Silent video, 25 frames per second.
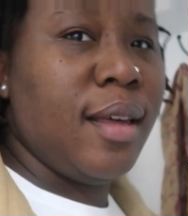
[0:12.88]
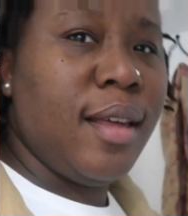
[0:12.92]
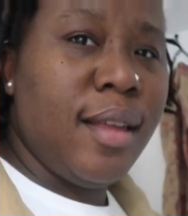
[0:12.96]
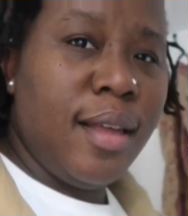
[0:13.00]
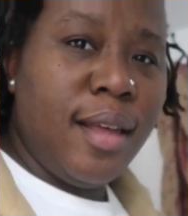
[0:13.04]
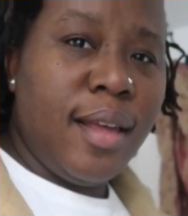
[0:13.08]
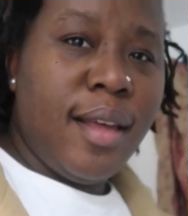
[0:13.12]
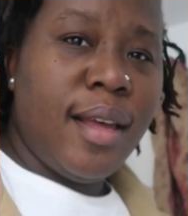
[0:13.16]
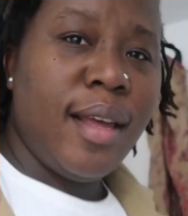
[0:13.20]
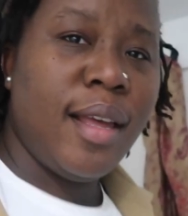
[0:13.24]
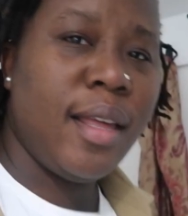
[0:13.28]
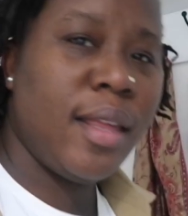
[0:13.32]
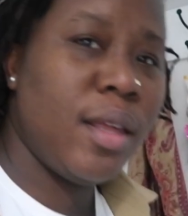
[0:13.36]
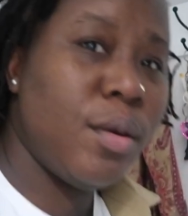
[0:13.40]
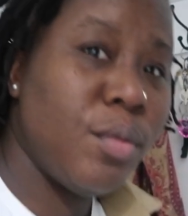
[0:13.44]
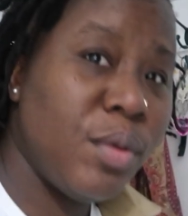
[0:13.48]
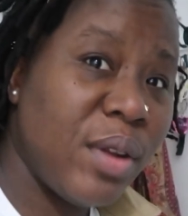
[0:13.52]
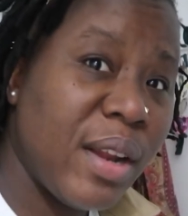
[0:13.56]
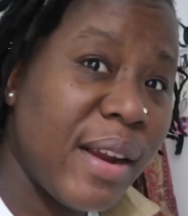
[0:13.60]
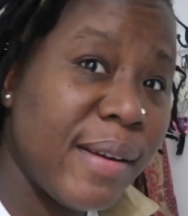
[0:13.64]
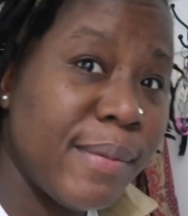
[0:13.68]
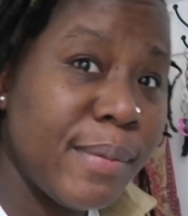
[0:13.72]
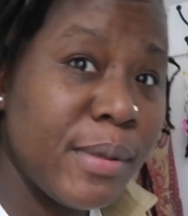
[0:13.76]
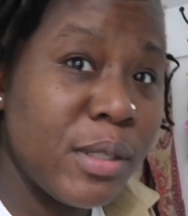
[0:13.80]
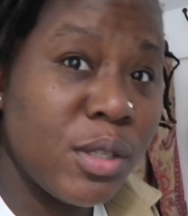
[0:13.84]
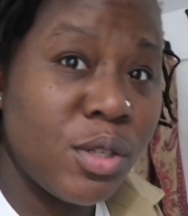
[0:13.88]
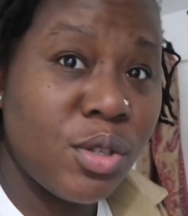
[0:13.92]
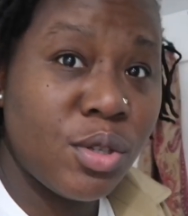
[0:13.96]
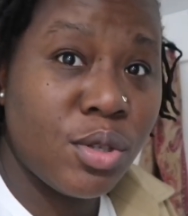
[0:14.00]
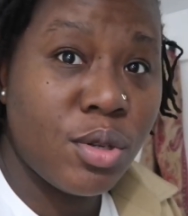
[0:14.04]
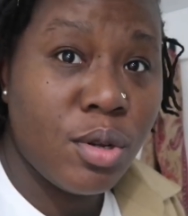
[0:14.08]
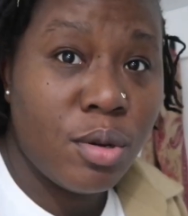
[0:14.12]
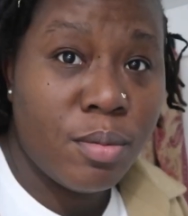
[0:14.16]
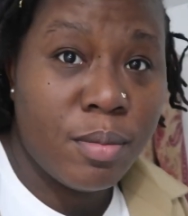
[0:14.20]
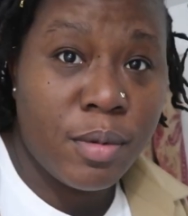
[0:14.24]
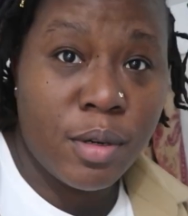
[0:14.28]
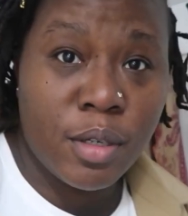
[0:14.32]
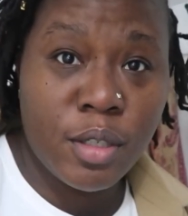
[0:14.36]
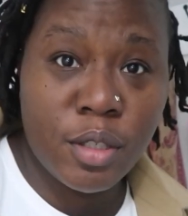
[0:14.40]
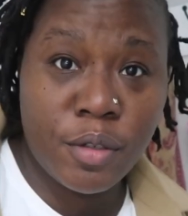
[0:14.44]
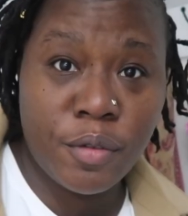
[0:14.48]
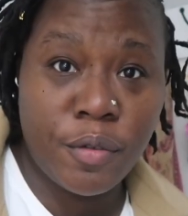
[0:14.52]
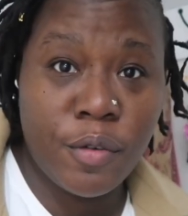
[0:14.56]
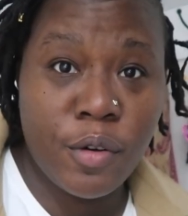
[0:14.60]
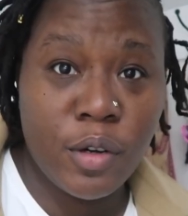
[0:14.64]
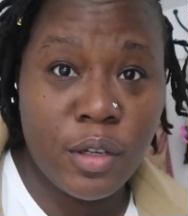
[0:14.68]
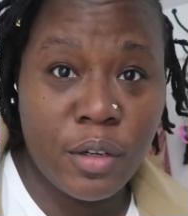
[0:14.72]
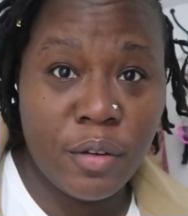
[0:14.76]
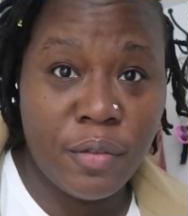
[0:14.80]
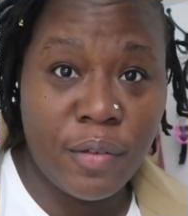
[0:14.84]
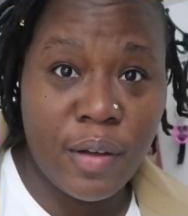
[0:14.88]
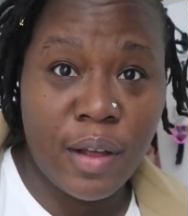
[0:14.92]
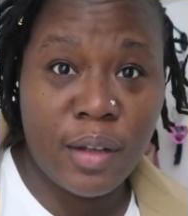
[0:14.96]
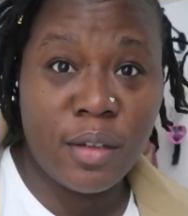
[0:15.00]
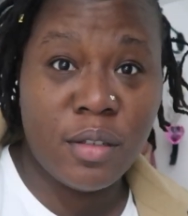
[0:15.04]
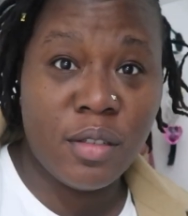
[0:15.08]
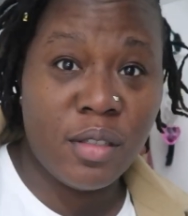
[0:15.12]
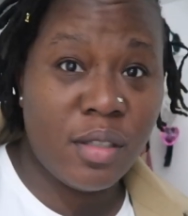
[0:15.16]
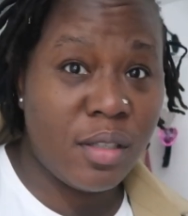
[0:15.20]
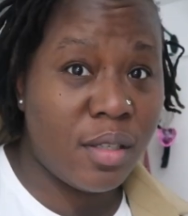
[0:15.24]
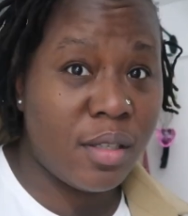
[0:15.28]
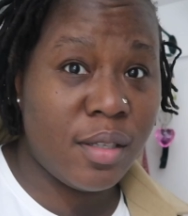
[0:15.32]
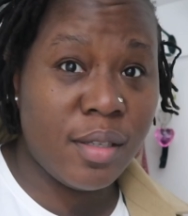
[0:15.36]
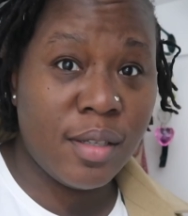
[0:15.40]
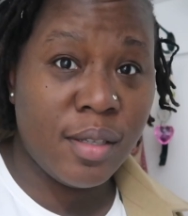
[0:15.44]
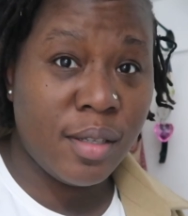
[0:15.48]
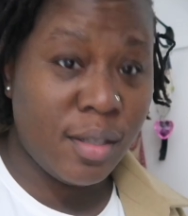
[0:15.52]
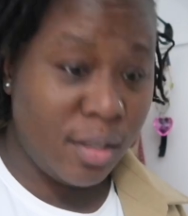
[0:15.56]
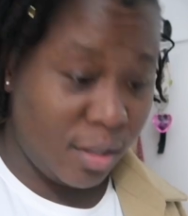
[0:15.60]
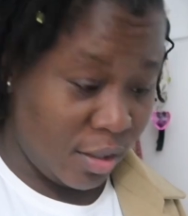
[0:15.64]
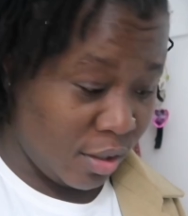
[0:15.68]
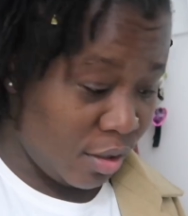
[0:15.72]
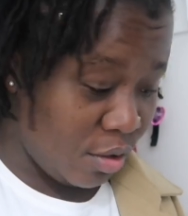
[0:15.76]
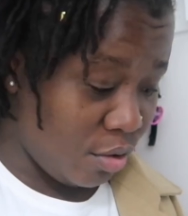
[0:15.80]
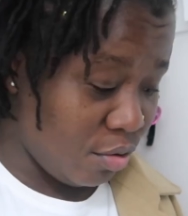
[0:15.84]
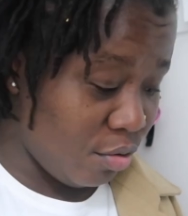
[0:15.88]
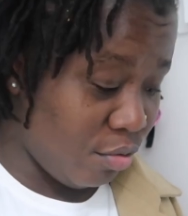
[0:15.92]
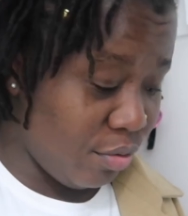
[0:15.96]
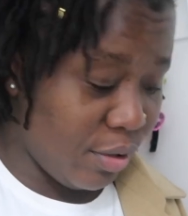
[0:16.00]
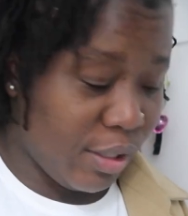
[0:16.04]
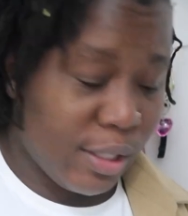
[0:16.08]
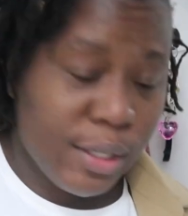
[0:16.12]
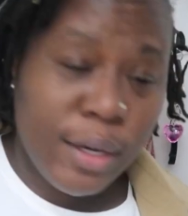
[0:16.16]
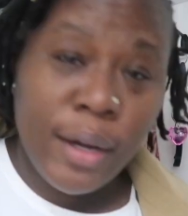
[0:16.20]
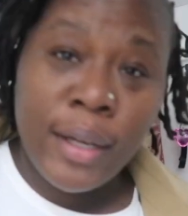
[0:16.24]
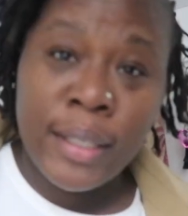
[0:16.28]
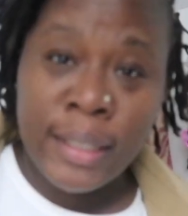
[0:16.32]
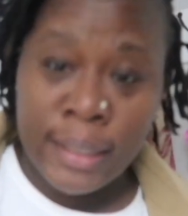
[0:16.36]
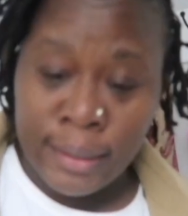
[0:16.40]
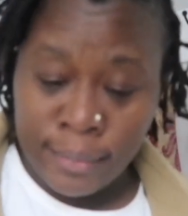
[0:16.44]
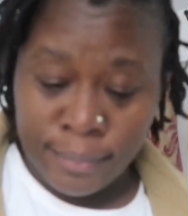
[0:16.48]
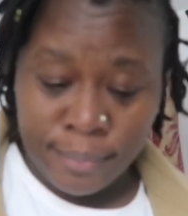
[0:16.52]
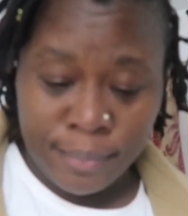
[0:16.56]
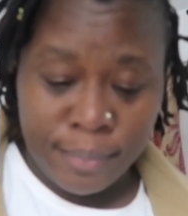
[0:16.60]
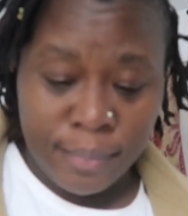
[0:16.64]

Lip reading: It would have been so much fun if I could record